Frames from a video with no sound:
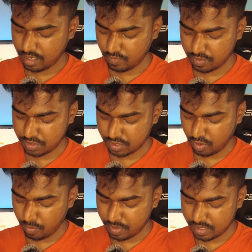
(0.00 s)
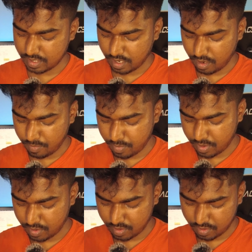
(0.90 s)
We just open this up,
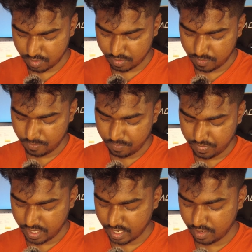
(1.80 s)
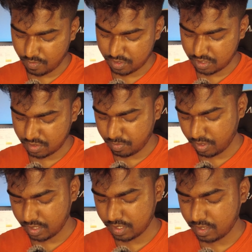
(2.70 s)
and you would just
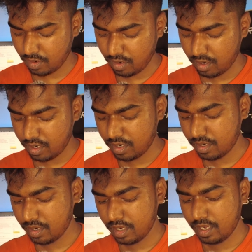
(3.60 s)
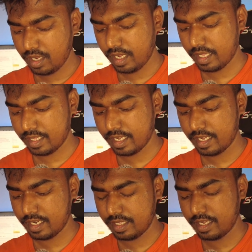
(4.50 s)
put this on, and
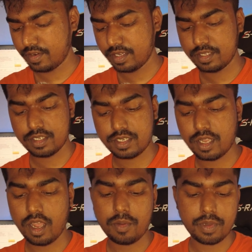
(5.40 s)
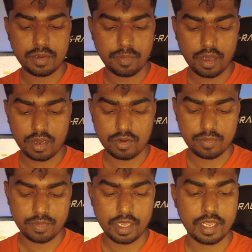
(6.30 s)
then there is a top and
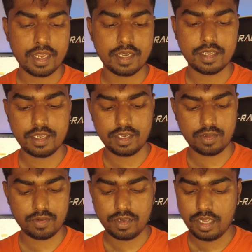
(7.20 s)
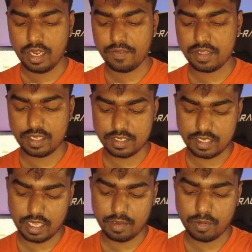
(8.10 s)
bottom, and you know, everything is
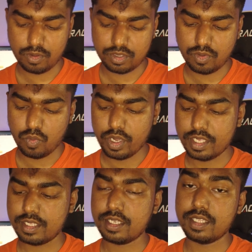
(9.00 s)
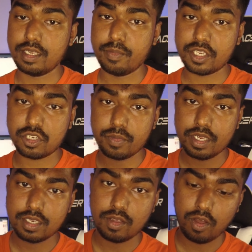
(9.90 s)
labeled with the
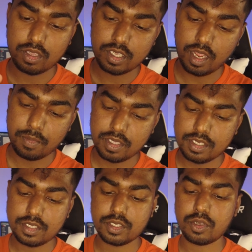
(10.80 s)
measurement on top of this.